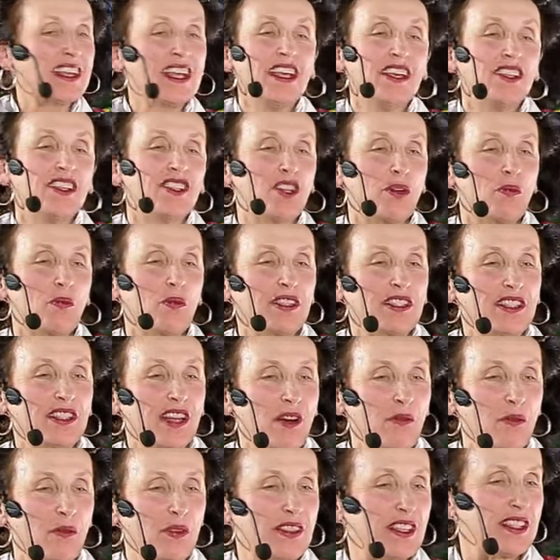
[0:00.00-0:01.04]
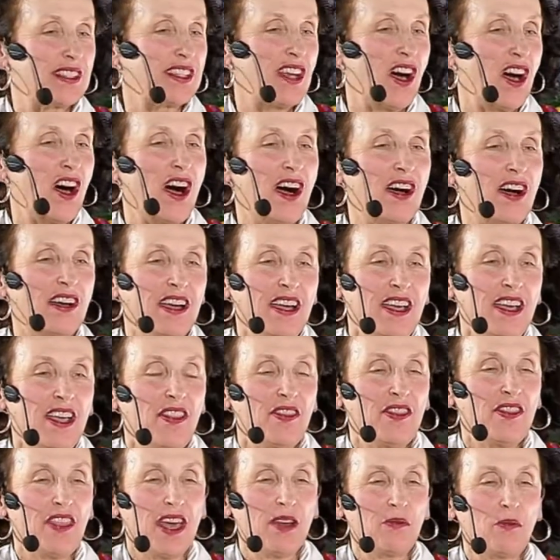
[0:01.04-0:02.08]
So we start with the song,
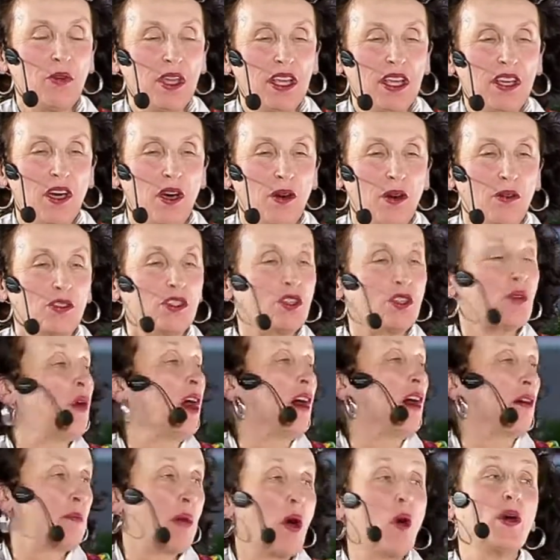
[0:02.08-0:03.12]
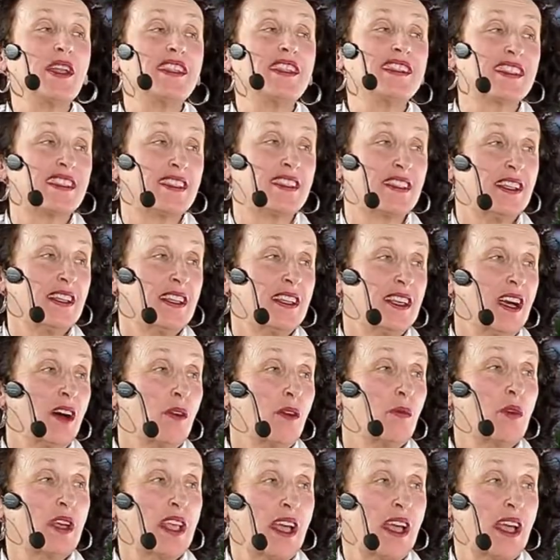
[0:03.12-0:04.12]
then we go to our poets. We have